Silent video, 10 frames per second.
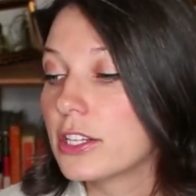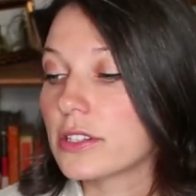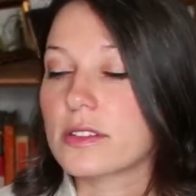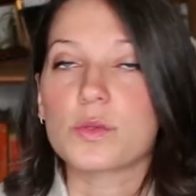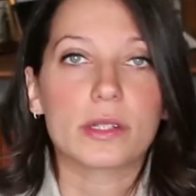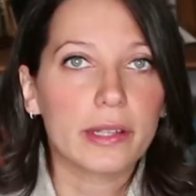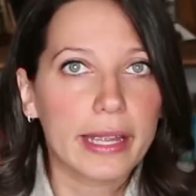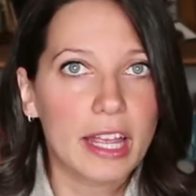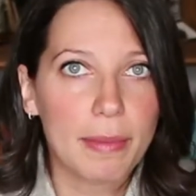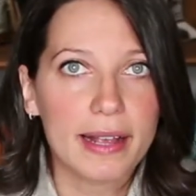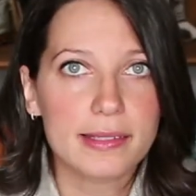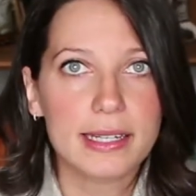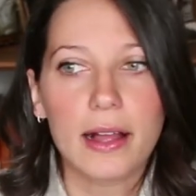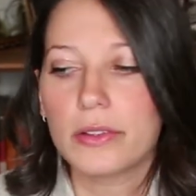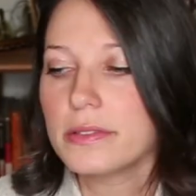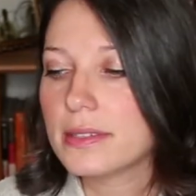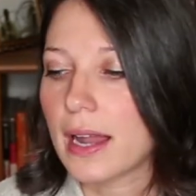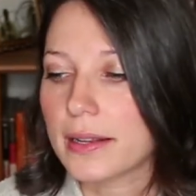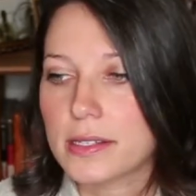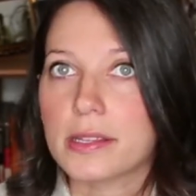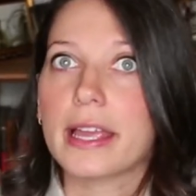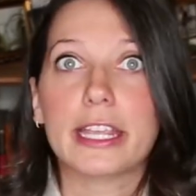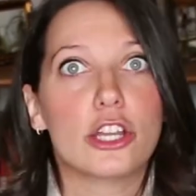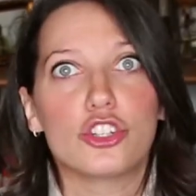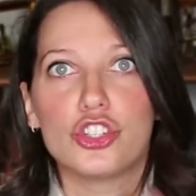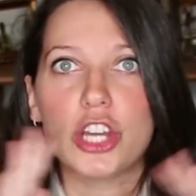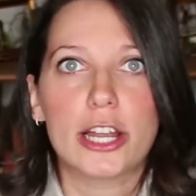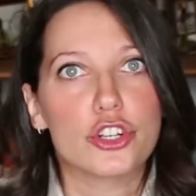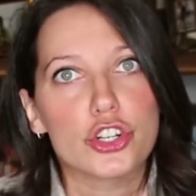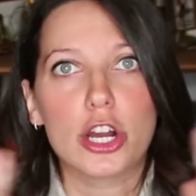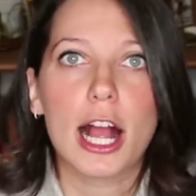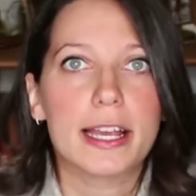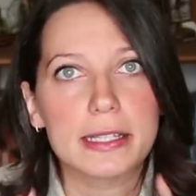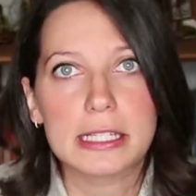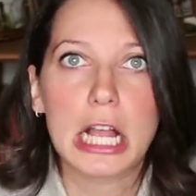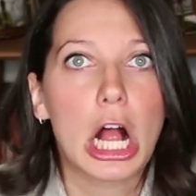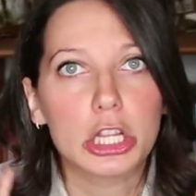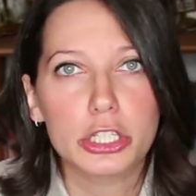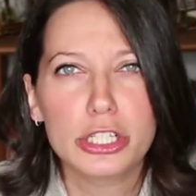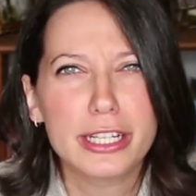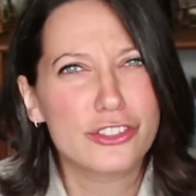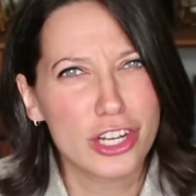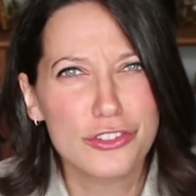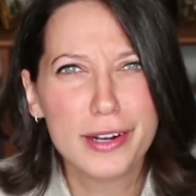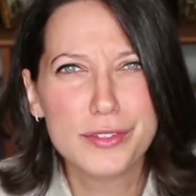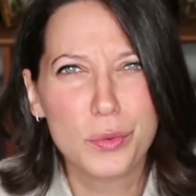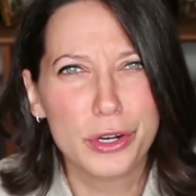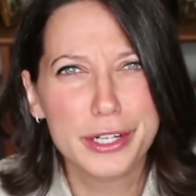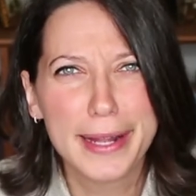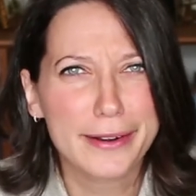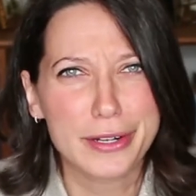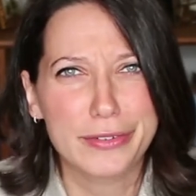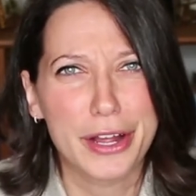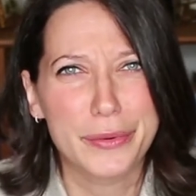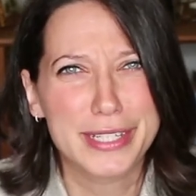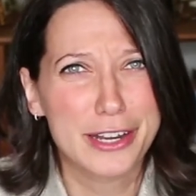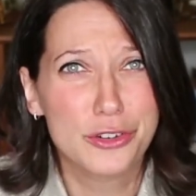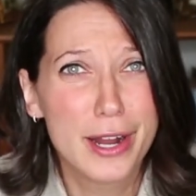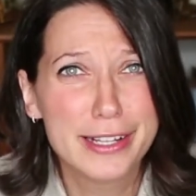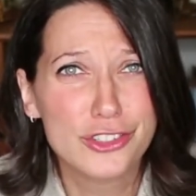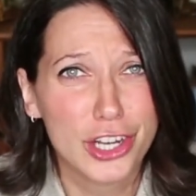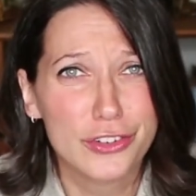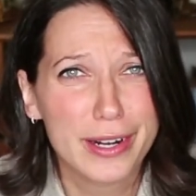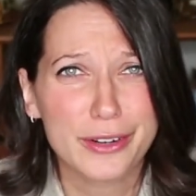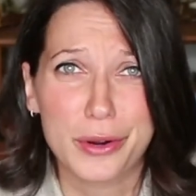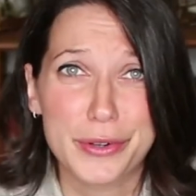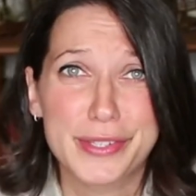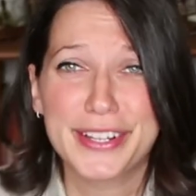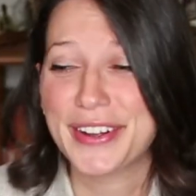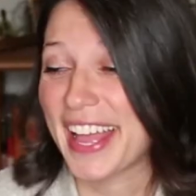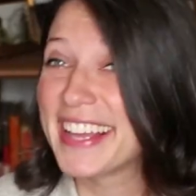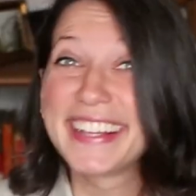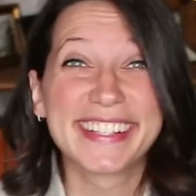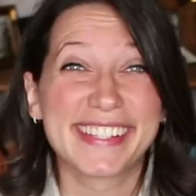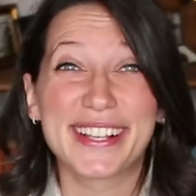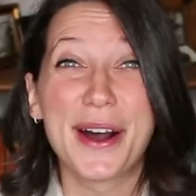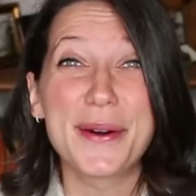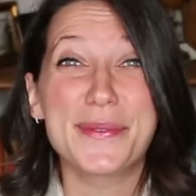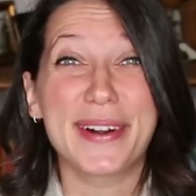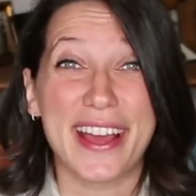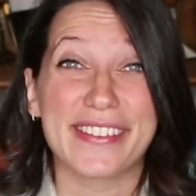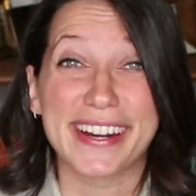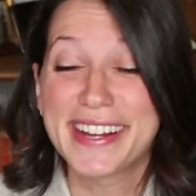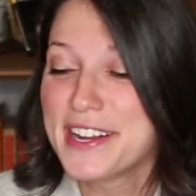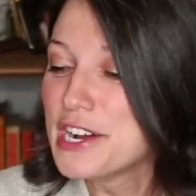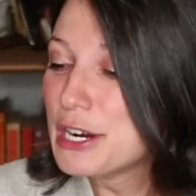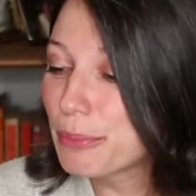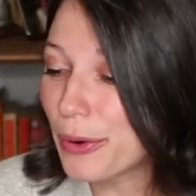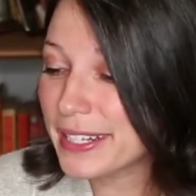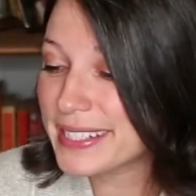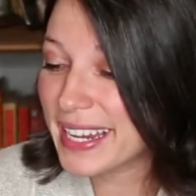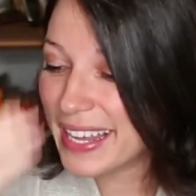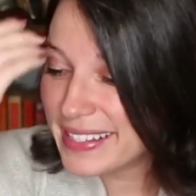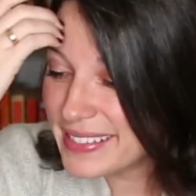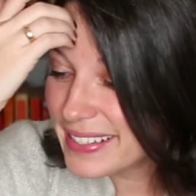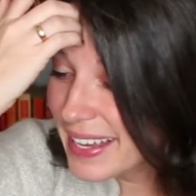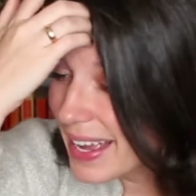just because we're looking at pastels, not to like genderize color. Is genderize a word? I don't even know. Tenderize, genderize, gross. Okay, so whatever. Point is,